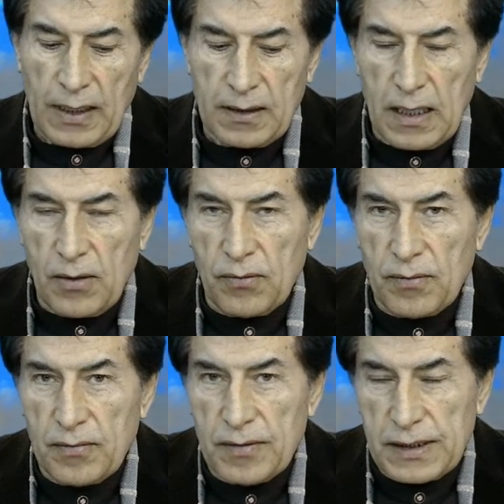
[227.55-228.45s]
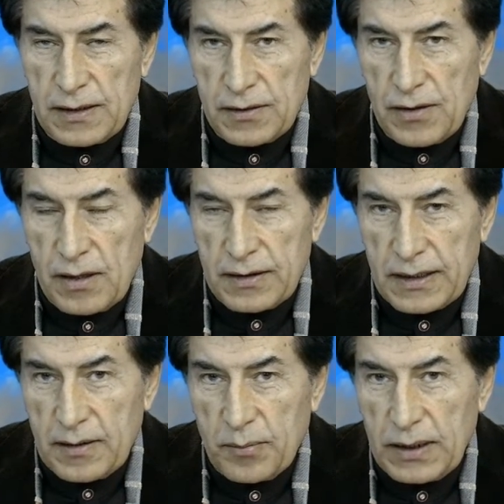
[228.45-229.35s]
Now, this is not the
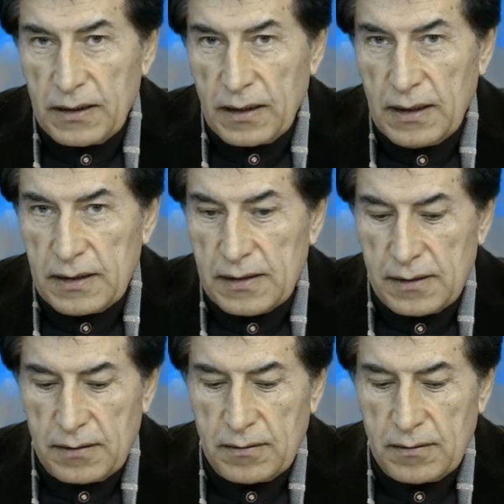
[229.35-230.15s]
complete list.